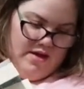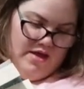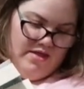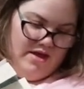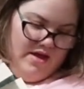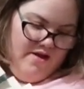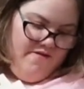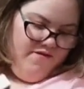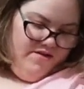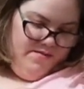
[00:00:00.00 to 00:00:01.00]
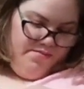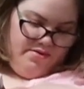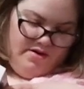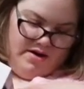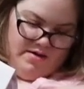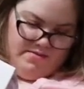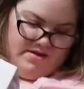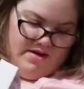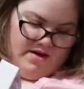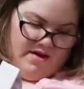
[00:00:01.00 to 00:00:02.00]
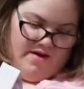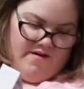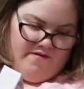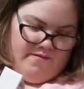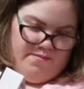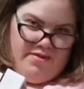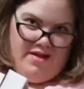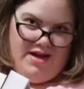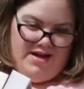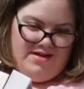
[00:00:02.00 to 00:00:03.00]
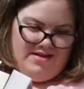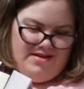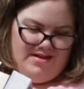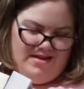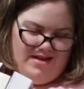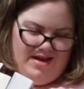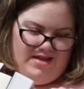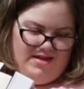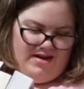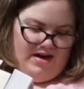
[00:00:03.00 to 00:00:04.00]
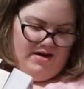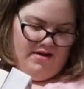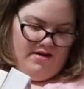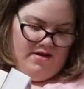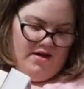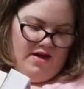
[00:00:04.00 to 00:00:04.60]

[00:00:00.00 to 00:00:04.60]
And then for the prompt of place in the title,